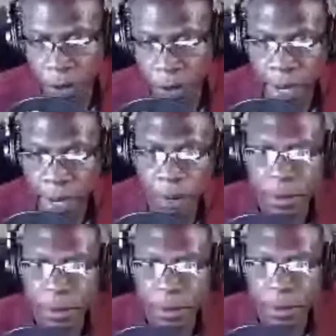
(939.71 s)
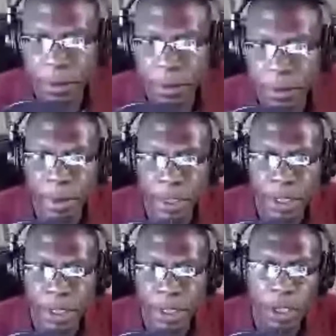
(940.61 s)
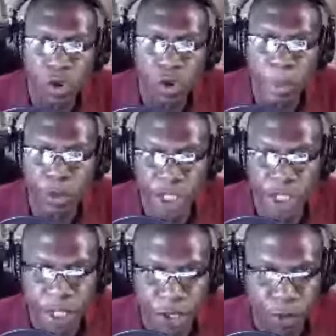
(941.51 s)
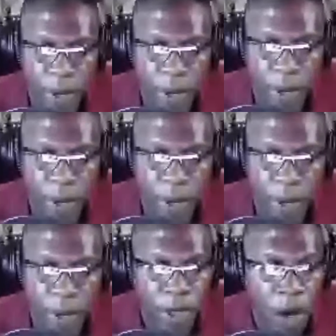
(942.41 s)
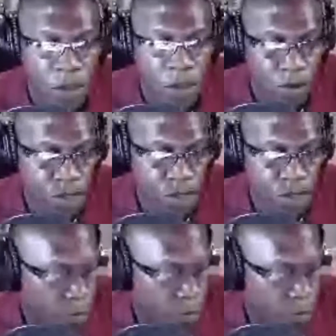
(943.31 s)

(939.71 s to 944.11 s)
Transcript: about Kamala's criminal justice record that I want to also share with